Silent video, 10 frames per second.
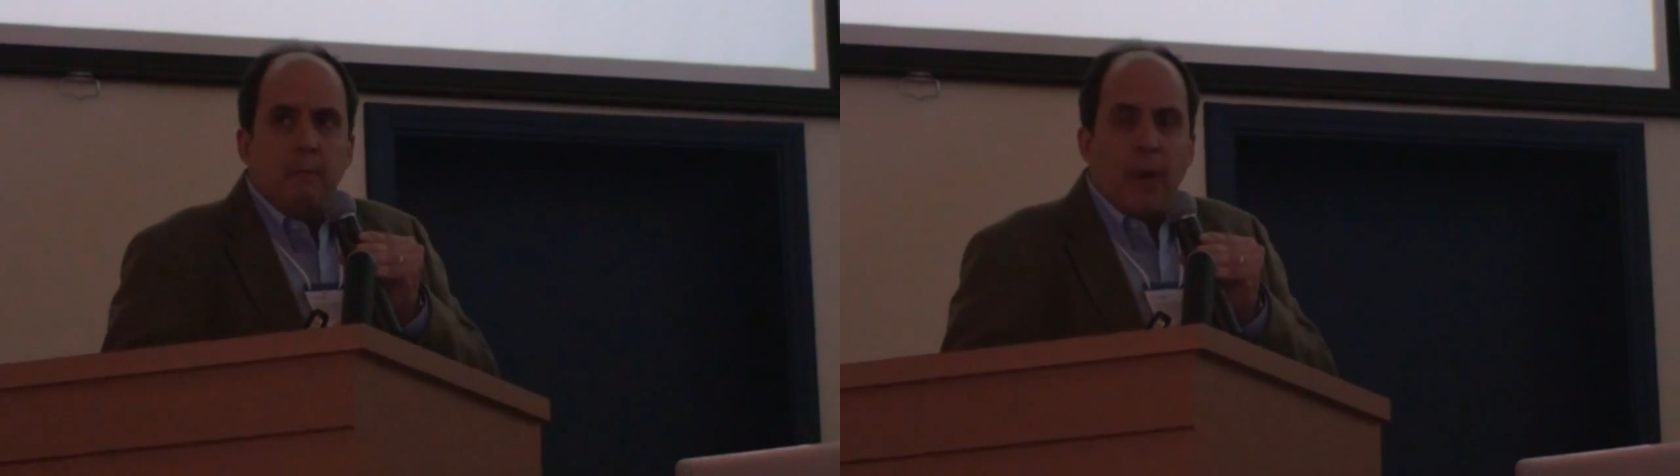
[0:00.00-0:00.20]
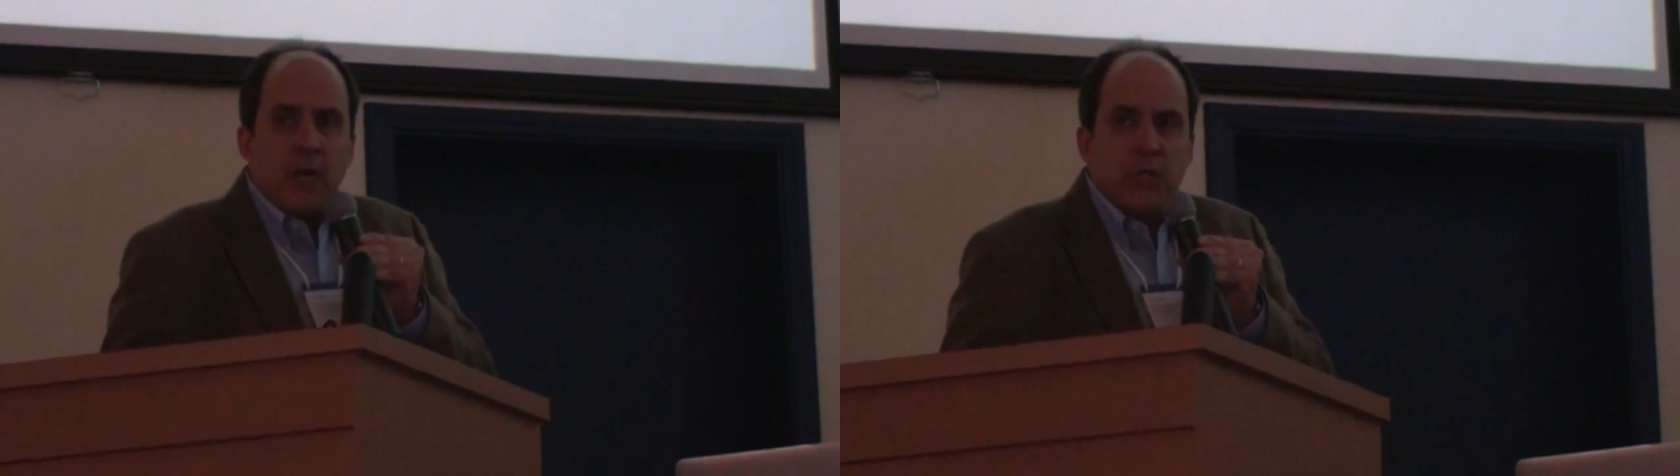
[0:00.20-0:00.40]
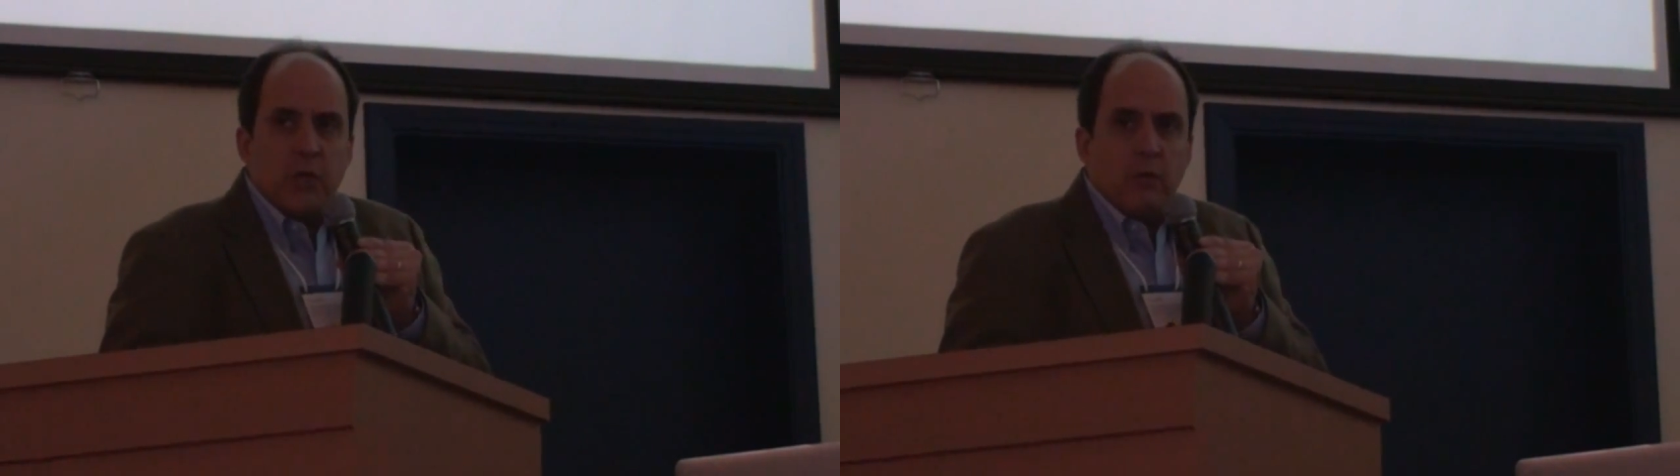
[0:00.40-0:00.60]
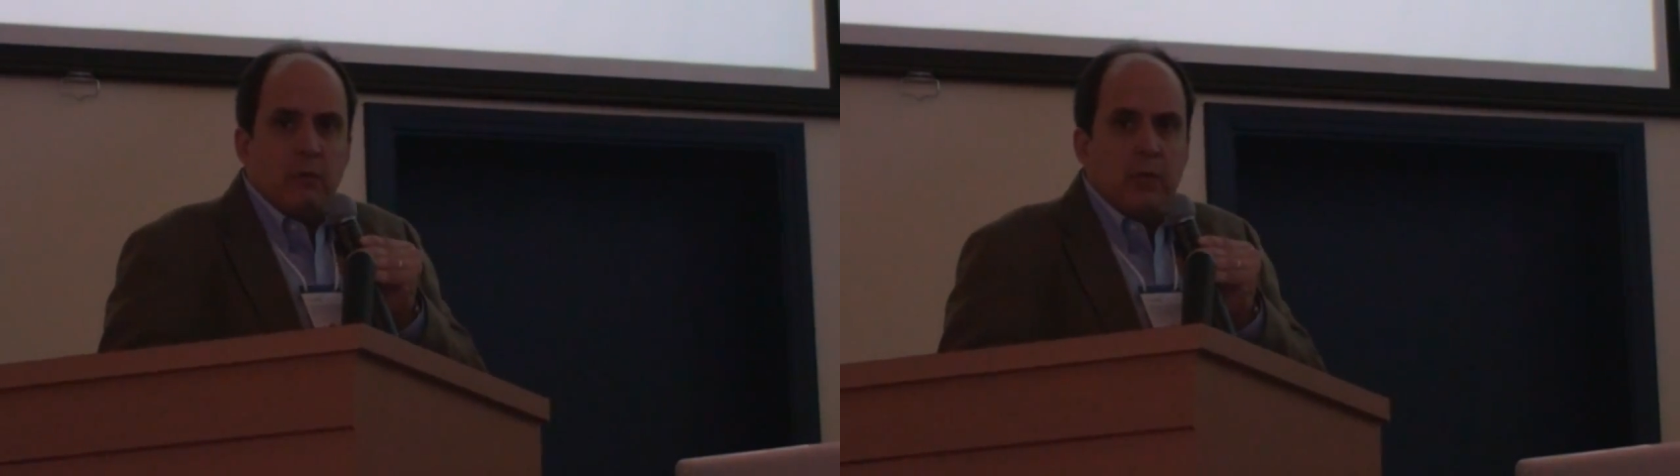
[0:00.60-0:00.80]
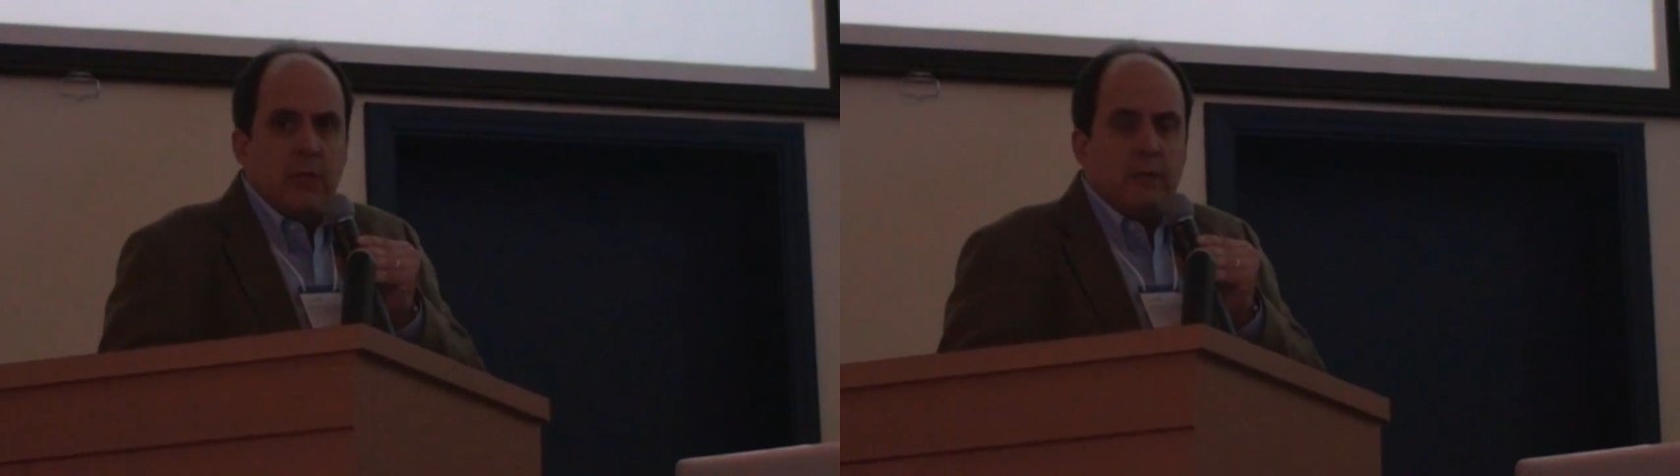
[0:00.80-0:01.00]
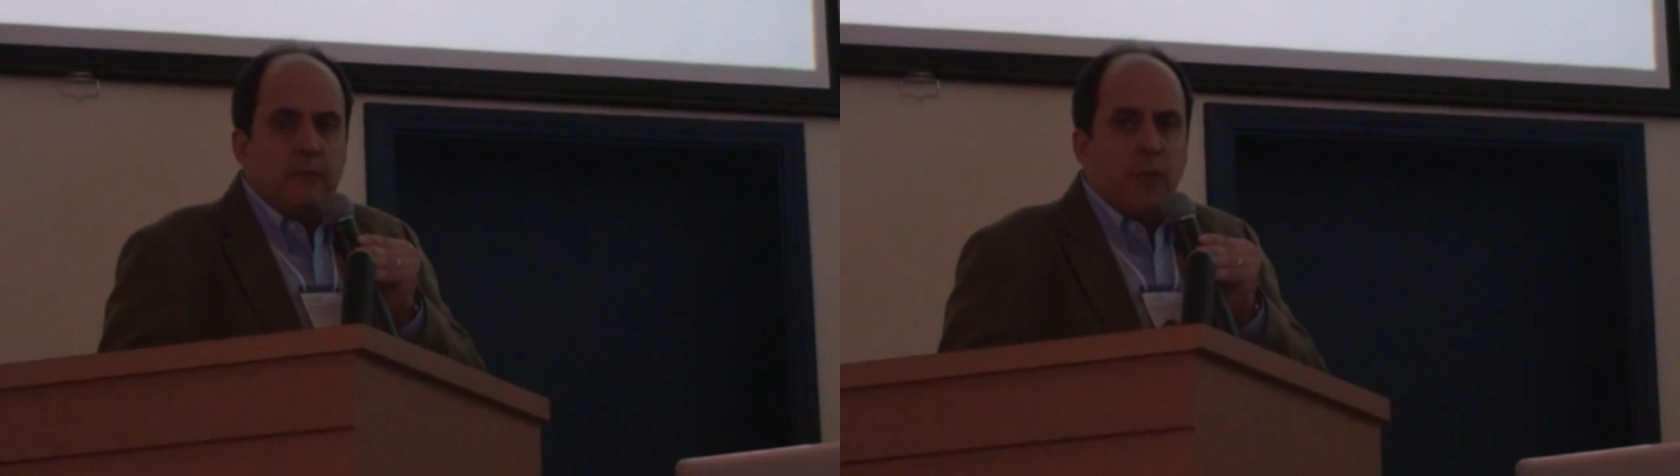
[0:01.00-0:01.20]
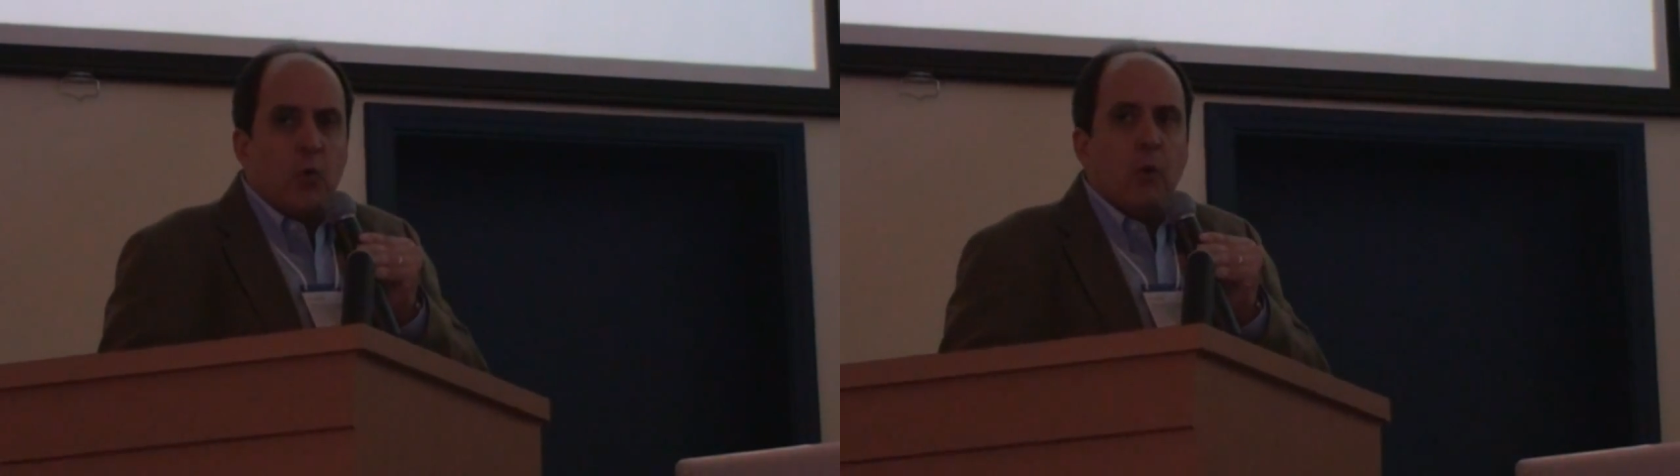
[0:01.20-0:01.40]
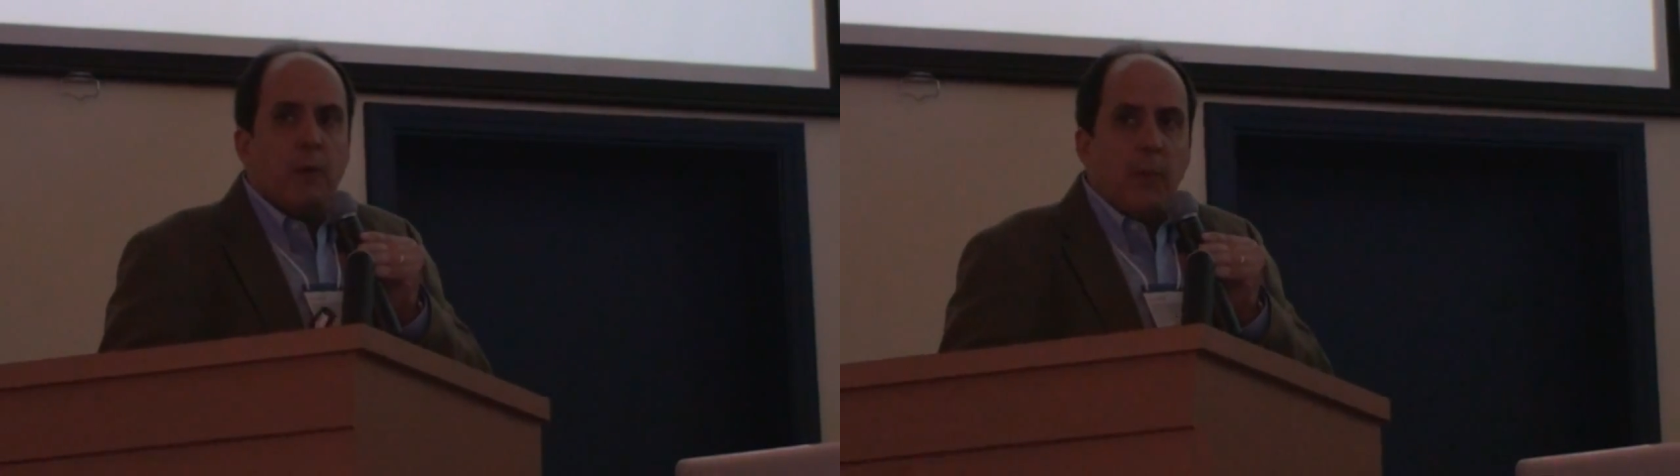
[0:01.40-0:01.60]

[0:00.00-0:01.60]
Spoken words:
partial focal